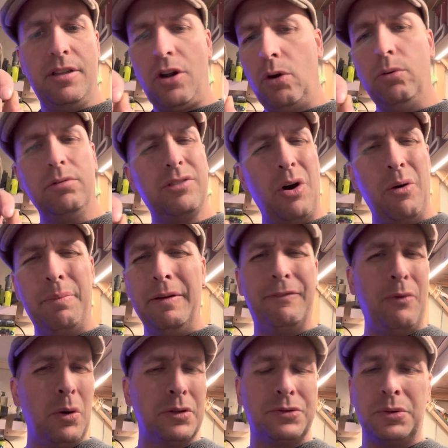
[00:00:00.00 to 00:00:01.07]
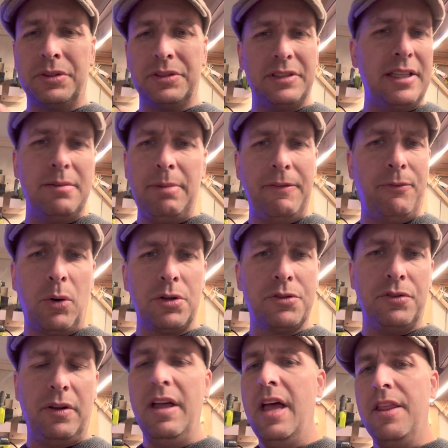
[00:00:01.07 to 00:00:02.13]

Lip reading: Don't be forceful. There's nothing to be forceful.